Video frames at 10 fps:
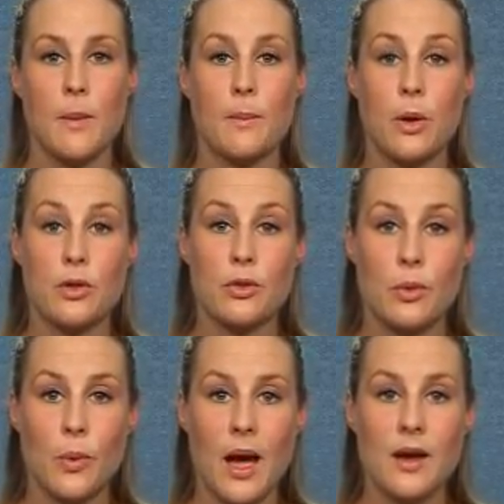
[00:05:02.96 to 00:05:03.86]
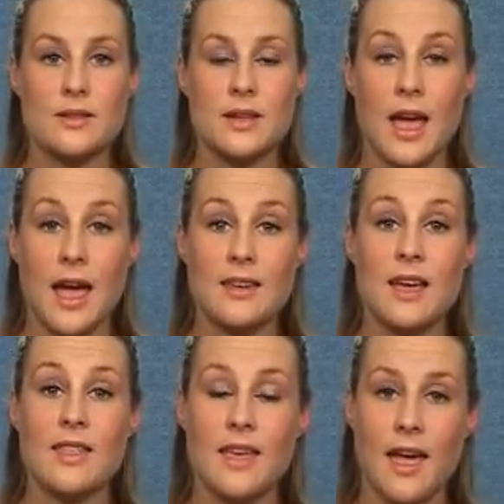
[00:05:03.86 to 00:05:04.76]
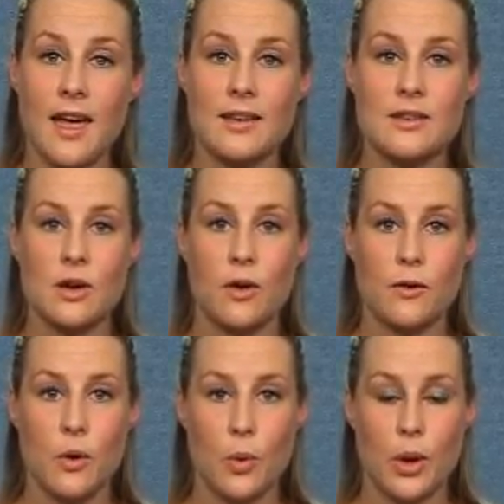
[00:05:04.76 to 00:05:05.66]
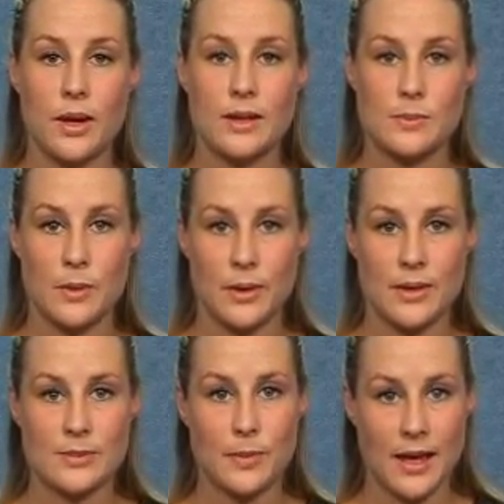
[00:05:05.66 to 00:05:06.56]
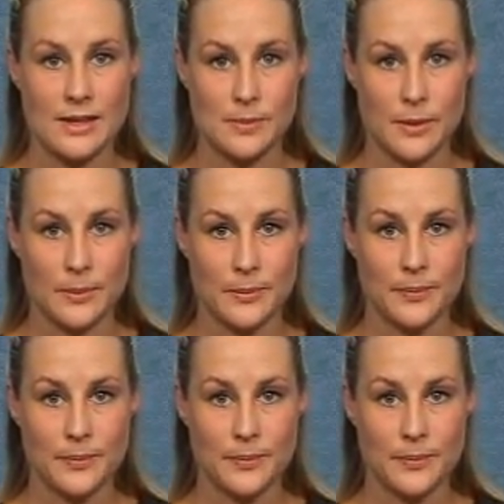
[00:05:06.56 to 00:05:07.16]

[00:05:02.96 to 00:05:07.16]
both throughout and at the end of your work experience placement.